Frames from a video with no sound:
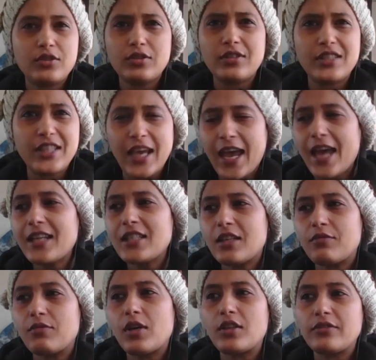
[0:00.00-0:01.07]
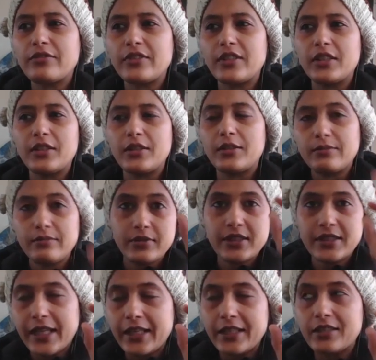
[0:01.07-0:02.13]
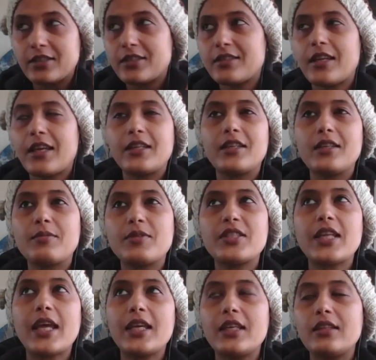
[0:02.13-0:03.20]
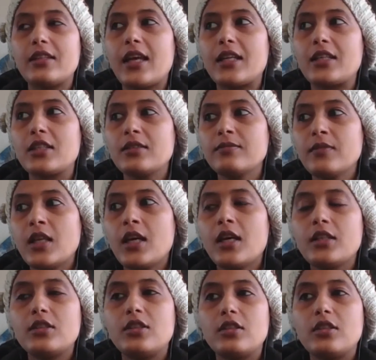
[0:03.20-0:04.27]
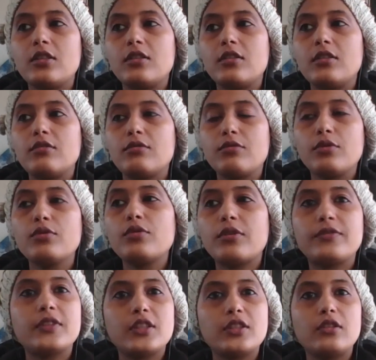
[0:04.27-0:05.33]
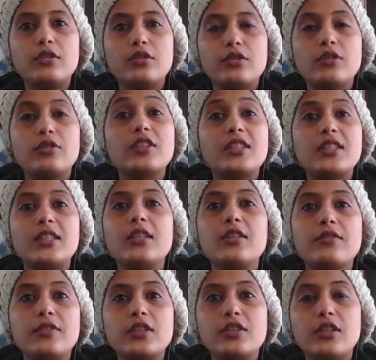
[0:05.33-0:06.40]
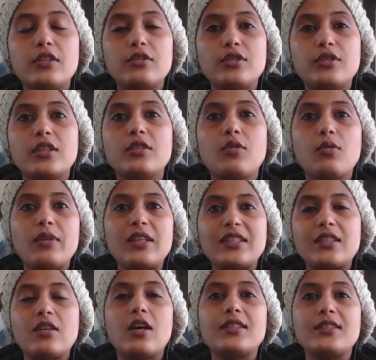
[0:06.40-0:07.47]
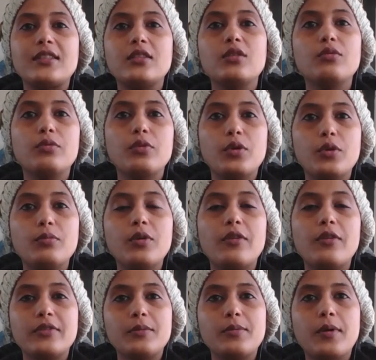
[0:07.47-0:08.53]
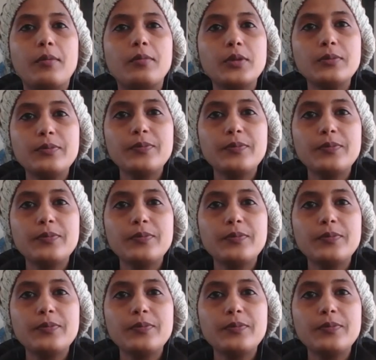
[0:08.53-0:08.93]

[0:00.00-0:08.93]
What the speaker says: chat, and one of the saints ended up saying that the root of the solution or the seed of the solution always lies in the womb of the problem.